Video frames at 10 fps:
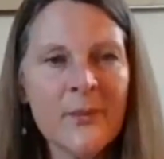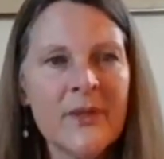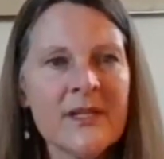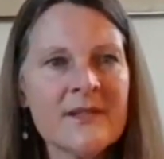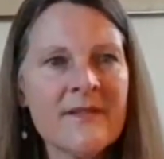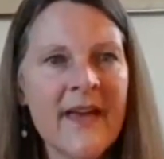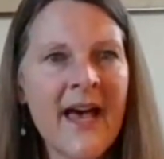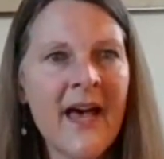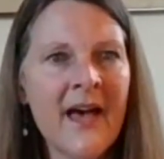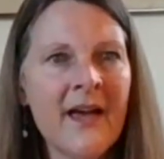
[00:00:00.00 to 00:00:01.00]
because
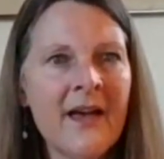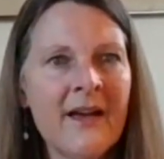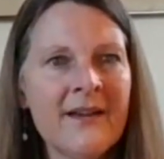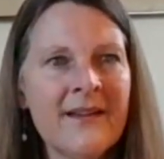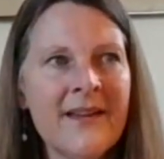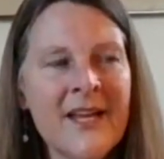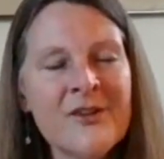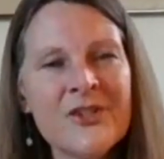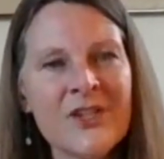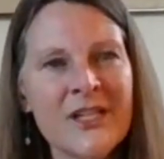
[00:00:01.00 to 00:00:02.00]
that
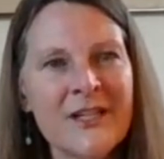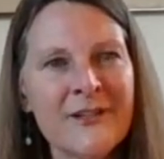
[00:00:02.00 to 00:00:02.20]
energy